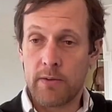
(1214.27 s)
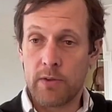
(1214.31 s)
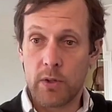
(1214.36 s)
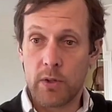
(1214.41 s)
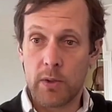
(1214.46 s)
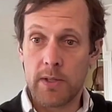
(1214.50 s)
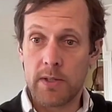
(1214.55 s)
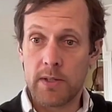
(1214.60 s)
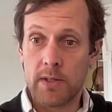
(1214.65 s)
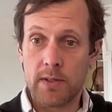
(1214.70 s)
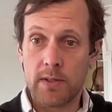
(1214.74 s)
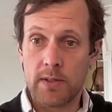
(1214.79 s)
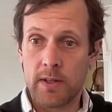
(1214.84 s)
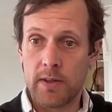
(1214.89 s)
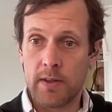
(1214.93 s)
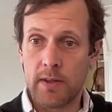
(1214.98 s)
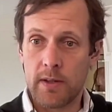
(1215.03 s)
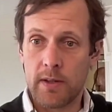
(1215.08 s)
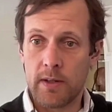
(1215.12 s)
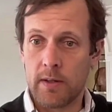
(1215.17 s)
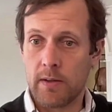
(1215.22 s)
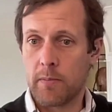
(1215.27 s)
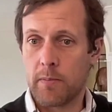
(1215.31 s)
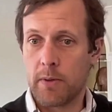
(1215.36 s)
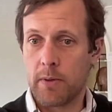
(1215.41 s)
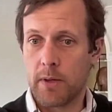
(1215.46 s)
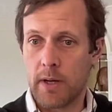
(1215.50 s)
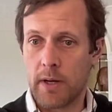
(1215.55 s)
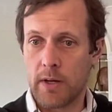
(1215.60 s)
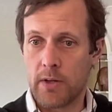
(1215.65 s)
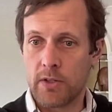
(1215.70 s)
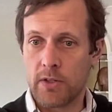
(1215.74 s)
choices in their
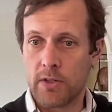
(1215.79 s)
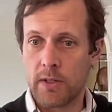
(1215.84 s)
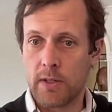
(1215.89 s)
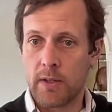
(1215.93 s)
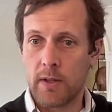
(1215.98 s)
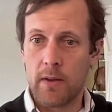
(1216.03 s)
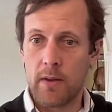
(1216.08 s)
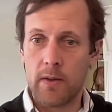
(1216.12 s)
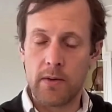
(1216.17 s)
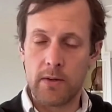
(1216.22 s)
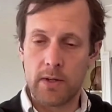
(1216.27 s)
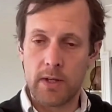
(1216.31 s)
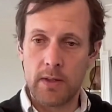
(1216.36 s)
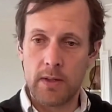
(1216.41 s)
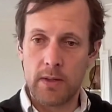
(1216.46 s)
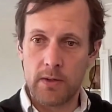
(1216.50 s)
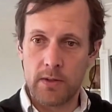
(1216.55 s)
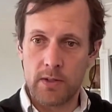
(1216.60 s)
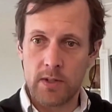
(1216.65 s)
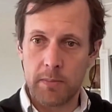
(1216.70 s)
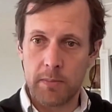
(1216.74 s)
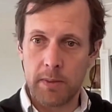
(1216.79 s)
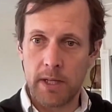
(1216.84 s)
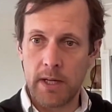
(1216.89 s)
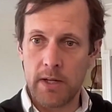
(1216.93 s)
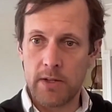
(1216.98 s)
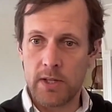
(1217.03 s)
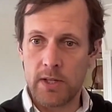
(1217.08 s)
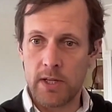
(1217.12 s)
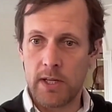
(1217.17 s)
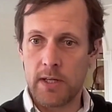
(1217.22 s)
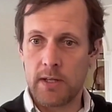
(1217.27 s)
production and in their supply
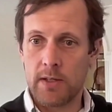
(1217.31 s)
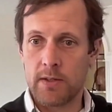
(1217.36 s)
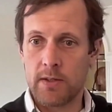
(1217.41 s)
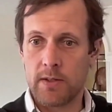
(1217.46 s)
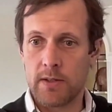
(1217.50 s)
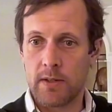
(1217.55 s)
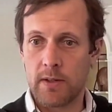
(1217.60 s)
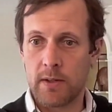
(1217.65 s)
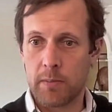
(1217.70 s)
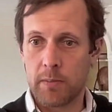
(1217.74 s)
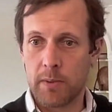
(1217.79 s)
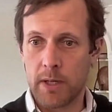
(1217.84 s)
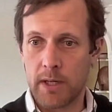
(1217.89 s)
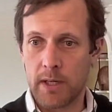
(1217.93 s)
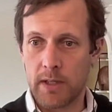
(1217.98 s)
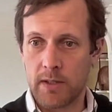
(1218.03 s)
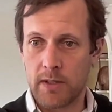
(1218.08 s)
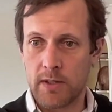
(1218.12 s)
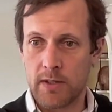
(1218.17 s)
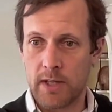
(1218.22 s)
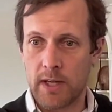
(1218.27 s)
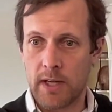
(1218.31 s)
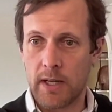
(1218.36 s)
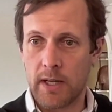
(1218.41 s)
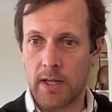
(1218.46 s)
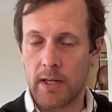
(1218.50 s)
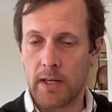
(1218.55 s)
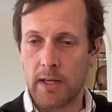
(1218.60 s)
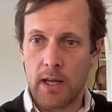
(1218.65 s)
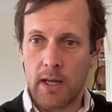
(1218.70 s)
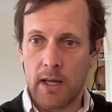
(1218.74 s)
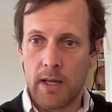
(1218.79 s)
chains, in their product
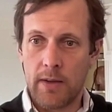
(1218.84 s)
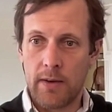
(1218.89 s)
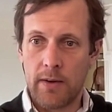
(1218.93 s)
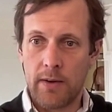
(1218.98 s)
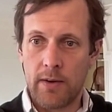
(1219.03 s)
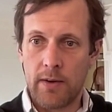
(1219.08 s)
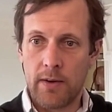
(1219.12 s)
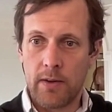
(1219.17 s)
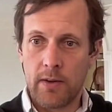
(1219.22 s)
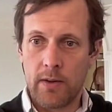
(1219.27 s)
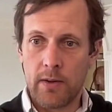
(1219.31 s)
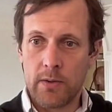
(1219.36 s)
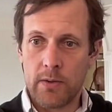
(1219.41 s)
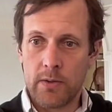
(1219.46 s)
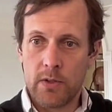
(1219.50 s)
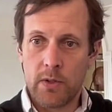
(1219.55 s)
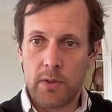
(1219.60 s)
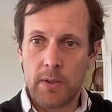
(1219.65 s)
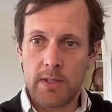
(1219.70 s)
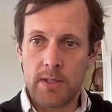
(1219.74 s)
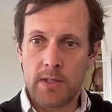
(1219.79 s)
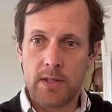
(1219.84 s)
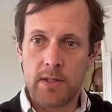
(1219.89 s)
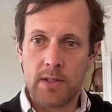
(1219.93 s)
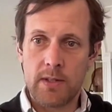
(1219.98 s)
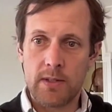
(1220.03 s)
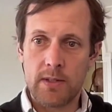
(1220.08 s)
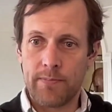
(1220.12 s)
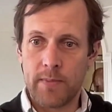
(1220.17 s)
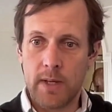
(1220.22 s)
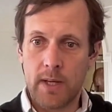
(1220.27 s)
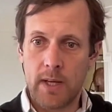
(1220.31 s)
design. And those
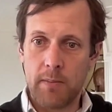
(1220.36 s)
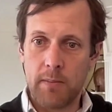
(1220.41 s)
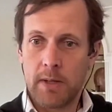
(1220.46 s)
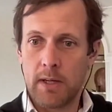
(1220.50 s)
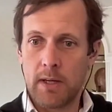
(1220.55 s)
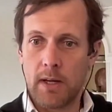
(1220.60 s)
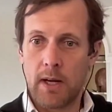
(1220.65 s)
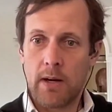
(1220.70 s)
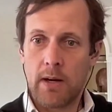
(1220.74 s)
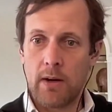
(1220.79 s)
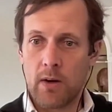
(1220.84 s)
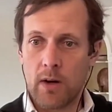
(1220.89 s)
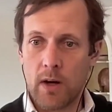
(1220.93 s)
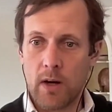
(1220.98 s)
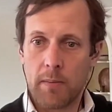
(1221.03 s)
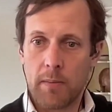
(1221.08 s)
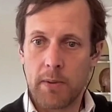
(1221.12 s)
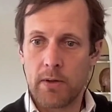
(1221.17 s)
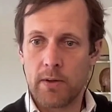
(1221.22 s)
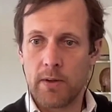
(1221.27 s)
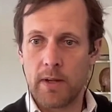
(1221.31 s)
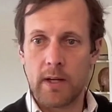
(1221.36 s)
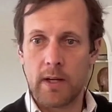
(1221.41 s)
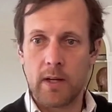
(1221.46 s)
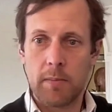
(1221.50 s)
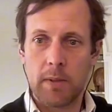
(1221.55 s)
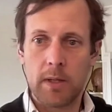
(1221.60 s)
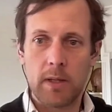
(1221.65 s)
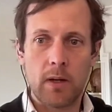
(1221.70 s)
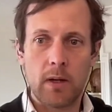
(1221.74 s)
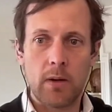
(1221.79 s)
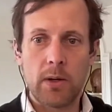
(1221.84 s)
choices can be higher carbon or they can
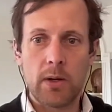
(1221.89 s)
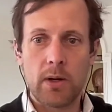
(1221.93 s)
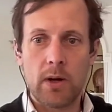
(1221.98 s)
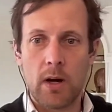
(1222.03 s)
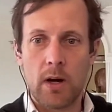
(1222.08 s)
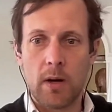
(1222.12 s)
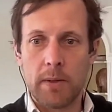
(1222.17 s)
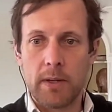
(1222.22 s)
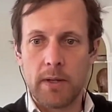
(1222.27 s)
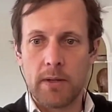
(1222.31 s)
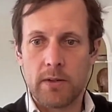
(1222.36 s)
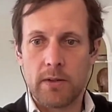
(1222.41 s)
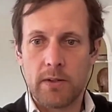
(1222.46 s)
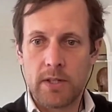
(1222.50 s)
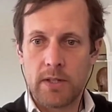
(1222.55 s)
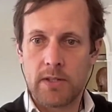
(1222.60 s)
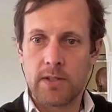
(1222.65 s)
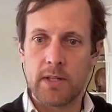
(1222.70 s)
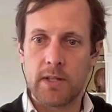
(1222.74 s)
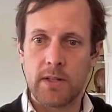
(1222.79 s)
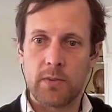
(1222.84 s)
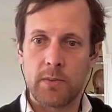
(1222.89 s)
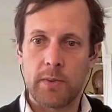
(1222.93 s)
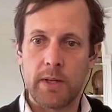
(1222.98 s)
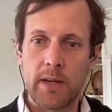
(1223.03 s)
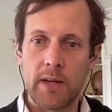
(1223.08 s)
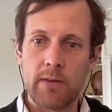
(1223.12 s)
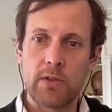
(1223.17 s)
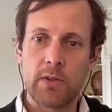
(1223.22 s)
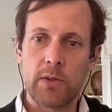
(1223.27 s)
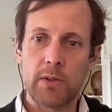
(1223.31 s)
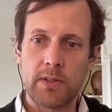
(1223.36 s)
be lower carbon. Just as we
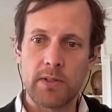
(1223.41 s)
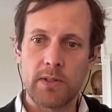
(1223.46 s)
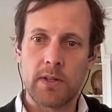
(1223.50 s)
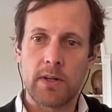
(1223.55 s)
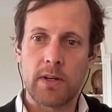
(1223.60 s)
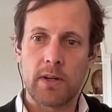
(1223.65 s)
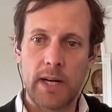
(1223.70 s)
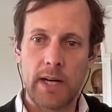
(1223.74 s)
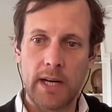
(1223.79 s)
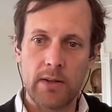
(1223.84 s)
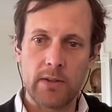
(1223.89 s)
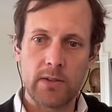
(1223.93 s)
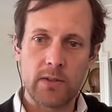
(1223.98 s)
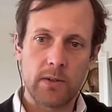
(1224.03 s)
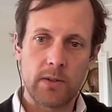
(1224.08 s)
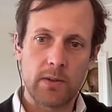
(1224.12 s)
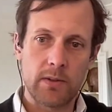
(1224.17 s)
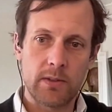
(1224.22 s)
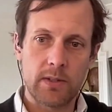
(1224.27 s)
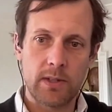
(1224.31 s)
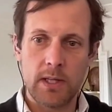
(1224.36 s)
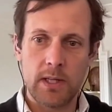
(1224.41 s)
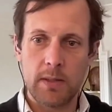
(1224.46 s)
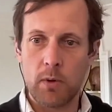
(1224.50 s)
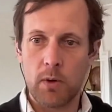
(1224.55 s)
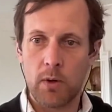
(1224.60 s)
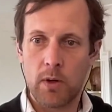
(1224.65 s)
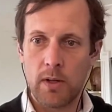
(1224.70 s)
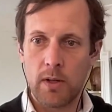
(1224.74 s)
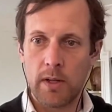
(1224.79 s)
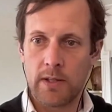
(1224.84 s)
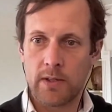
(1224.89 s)
have choices in our households to eat
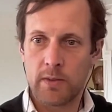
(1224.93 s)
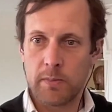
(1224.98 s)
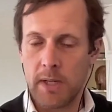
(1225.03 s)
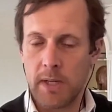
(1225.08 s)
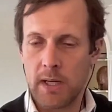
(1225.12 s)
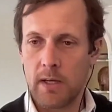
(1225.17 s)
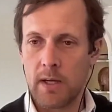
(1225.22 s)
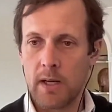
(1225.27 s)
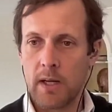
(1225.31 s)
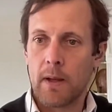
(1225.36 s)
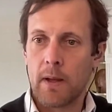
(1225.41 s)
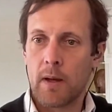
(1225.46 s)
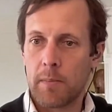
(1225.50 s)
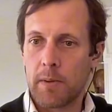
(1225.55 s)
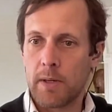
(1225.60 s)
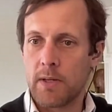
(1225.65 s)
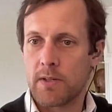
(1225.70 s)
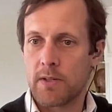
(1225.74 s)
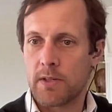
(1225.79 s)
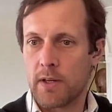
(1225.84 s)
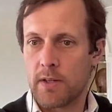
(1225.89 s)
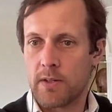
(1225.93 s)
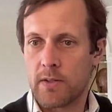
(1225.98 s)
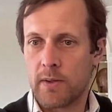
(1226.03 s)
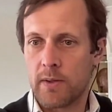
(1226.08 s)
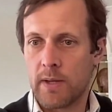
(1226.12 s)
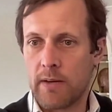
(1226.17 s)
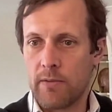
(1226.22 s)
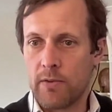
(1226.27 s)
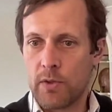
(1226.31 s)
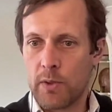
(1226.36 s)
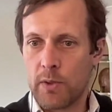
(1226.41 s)
more or less meat, companies also
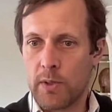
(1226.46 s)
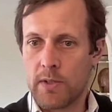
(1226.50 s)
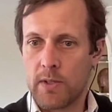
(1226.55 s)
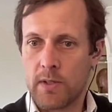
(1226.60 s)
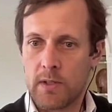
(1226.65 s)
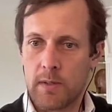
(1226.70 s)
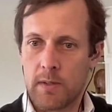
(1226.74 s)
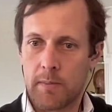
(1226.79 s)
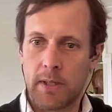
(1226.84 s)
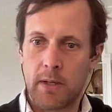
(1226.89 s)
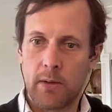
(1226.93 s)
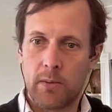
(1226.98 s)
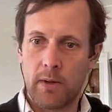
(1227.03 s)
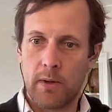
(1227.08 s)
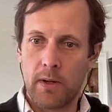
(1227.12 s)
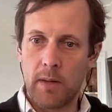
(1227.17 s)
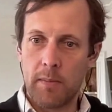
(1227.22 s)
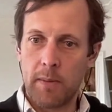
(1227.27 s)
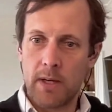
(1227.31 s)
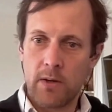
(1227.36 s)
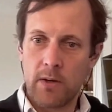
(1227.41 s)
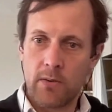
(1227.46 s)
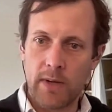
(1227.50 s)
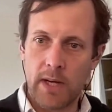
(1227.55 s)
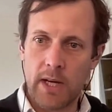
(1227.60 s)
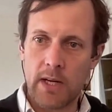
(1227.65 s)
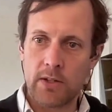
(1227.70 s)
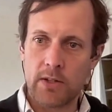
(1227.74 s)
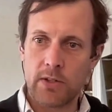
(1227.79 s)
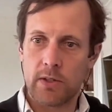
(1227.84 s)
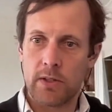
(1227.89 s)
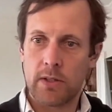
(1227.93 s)
have choices about where they
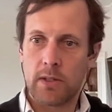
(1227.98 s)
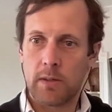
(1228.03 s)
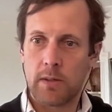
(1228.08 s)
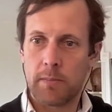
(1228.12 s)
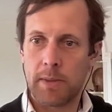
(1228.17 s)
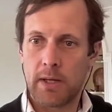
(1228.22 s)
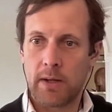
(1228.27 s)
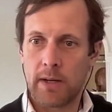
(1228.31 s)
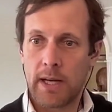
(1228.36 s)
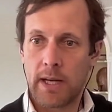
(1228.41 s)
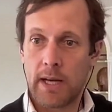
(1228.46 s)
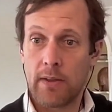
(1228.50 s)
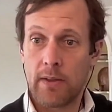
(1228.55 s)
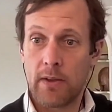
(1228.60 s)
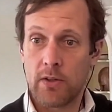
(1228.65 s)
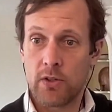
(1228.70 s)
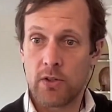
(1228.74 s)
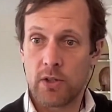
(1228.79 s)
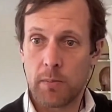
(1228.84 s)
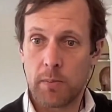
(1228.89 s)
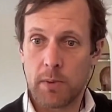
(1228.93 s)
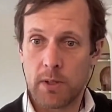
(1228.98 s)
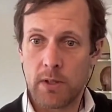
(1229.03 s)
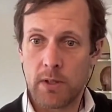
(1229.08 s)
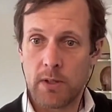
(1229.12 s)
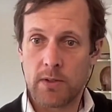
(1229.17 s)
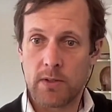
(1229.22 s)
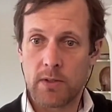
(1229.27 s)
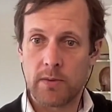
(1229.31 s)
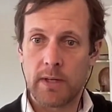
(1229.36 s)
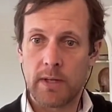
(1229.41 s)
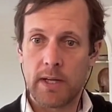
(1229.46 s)
manufacture, about how they ship
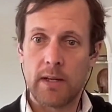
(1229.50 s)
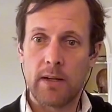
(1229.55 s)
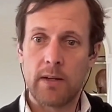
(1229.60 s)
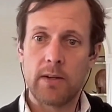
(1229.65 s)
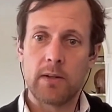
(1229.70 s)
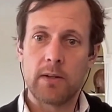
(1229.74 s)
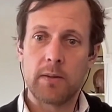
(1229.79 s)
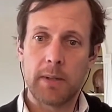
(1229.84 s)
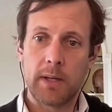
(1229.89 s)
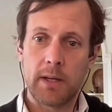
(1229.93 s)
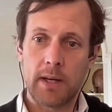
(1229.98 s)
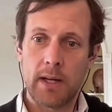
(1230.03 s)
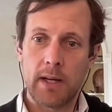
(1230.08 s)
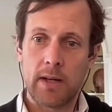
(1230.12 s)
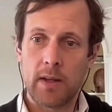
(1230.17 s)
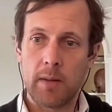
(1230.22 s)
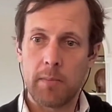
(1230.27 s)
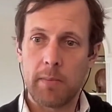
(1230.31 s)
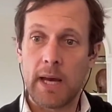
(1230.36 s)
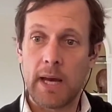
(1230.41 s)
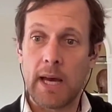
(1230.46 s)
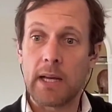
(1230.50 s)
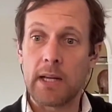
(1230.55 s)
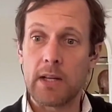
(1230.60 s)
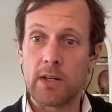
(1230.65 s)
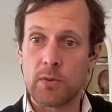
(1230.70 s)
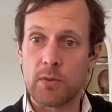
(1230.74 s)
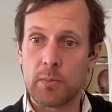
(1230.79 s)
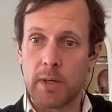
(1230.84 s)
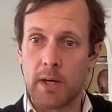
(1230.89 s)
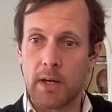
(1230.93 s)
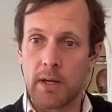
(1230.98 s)
goods around, about how they
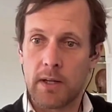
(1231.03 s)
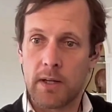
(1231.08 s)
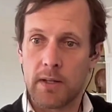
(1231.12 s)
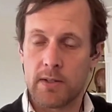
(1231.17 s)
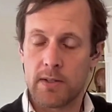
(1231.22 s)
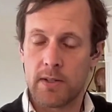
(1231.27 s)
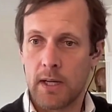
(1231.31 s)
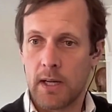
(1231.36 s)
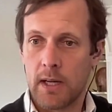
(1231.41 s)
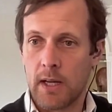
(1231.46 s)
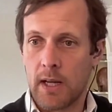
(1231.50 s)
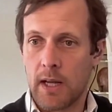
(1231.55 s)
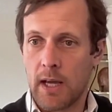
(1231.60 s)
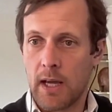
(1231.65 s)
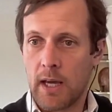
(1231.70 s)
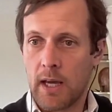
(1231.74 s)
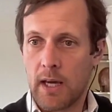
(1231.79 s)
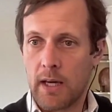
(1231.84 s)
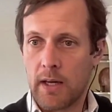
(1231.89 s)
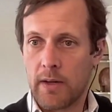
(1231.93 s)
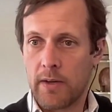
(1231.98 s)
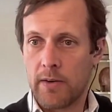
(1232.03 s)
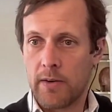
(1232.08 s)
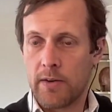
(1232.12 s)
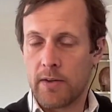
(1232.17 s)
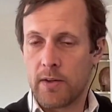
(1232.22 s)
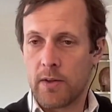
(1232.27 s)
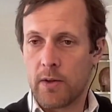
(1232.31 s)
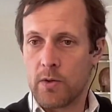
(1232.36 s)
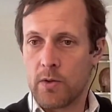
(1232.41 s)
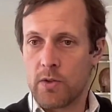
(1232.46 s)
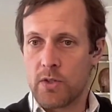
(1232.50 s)
package products. And
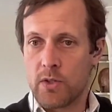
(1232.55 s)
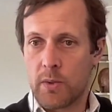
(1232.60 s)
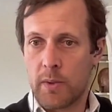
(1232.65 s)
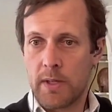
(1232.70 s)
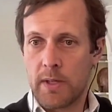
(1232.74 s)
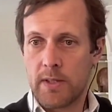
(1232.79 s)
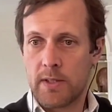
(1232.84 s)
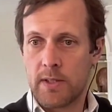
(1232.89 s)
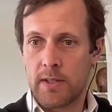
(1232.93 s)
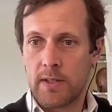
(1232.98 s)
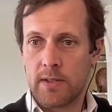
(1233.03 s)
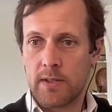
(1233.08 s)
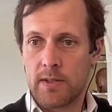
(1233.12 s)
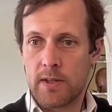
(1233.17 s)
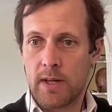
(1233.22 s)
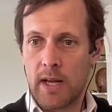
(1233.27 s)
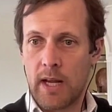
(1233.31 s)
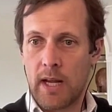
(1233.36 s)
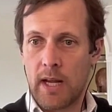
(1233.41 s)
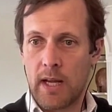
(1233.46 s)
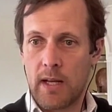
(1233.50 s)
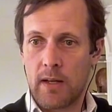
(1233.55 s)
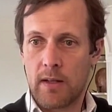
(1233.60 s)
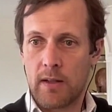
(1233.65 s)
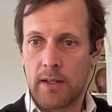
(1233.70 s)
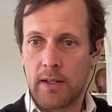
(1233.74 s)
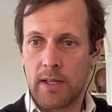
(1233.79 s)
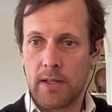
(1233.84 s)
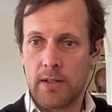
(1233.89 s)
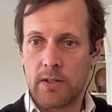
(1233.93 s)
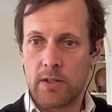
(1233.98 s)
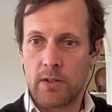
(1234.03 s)
those choices can
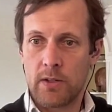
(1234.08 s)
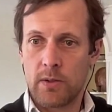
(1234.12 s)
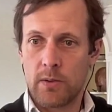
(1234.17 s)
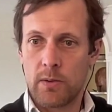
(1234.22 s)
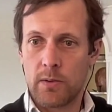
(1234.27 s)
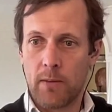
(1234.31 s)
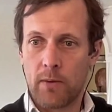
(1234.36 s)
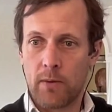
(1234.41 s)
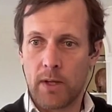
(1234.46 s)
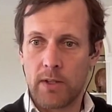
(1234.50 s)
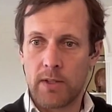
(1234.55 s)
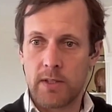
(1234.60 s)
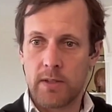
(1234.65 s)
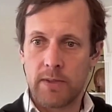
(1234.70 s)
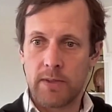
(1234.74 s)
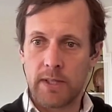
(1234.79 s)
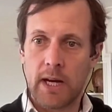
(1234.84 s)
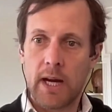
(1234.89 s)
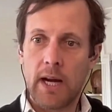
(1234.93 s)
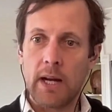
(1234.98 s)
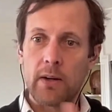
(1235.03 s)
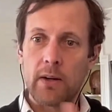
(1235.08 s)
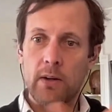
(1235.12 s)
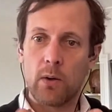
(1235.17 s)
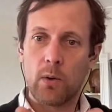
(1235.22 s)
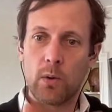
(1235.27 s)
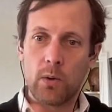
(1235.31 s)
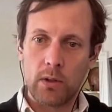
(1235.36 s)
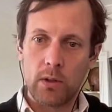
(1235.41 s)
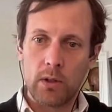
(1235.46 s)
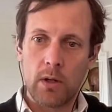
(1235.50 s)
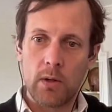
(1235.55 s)
lead to relatively higher
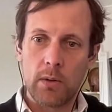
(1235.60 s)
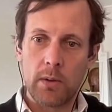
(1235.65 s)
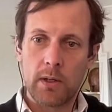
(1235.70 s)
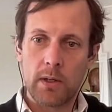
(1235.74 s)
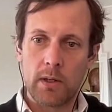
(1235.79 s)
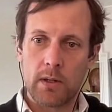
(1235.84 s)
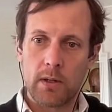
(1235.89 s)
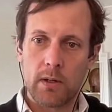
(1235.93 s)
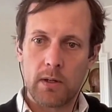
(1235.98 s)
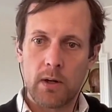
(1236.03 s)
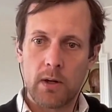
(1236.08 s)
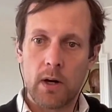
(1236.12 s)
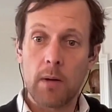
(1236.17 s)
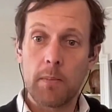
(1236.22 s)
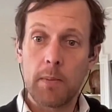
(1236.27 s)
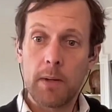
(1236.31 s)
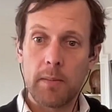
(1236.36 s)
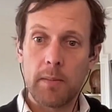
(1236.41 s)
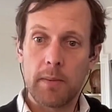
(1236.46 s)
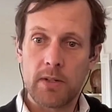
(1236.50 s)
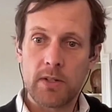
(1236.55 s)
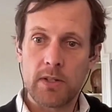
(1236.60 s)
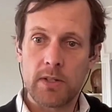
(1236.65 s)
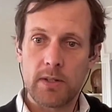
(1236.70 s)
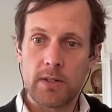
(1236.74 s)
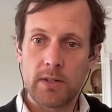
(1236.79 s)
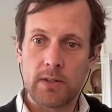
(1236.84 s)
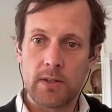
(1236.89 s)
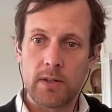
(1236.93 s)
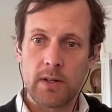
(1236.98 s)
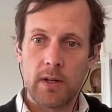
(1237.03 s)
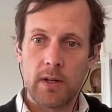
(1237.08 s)
or lower carbon emissions